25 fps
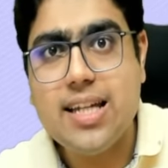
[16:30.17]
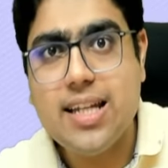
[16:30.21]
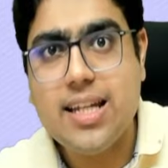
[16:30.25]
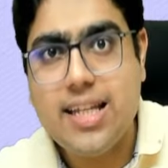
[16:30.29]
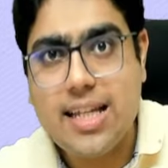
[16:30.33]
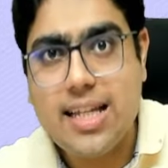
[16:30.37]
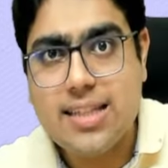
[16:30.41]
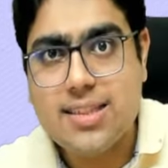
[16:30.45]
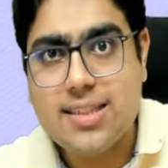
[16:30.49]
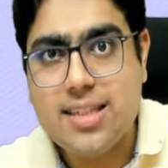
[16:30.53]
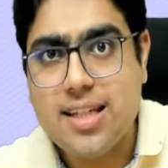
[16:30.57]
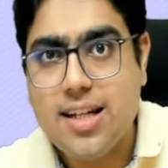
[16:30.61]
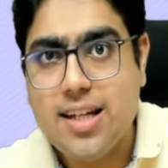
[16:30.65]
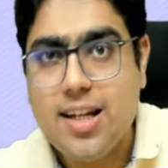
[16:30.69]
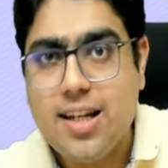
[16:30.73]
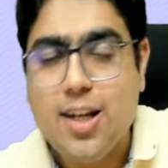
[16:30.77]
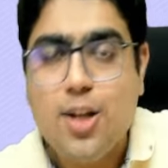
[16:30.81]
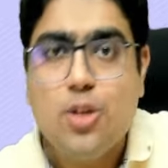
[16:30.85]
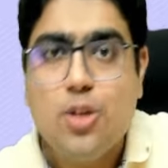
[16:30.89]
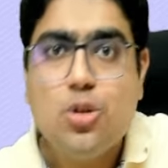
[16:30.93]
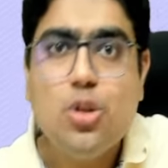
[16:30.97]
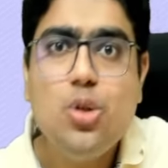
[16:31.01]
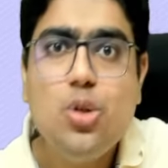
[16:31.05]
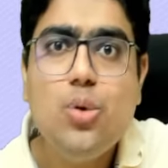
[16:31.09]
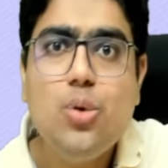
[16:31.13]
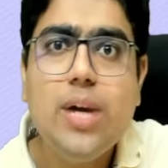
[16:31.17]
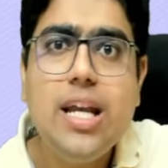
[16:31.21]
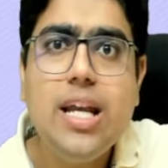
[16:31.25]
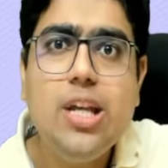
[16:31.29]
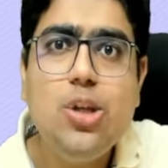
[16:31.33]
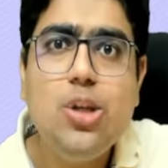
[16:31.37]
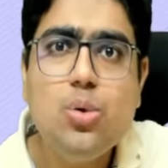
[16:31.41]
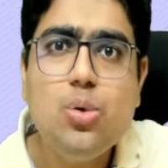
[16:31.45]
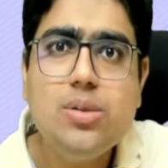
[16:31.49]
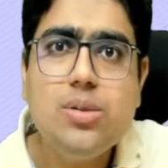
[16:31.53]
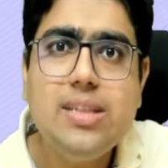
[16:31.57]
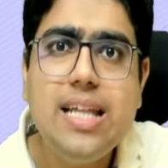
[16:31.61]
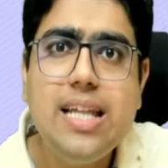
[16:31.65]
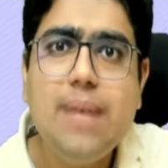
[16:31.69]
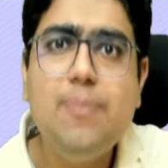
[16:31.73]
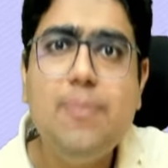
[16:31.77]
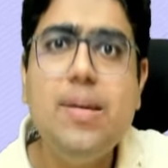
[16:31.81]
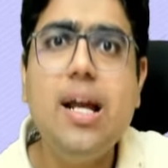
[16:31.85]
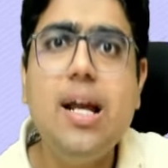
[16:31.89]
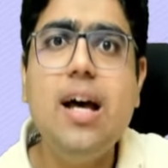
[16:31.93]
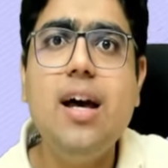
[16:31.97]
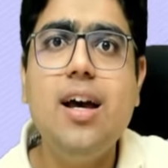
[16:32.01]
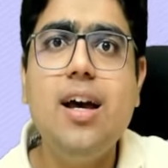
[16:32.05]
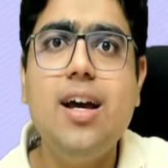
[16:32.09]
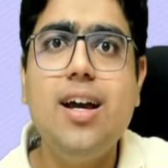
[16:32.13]
Yes, sir. So you can use them
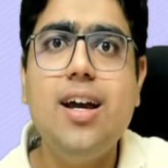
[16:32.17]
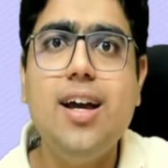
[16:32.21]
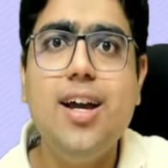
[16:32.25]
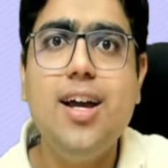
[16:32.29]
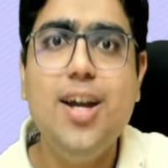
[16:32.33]
now.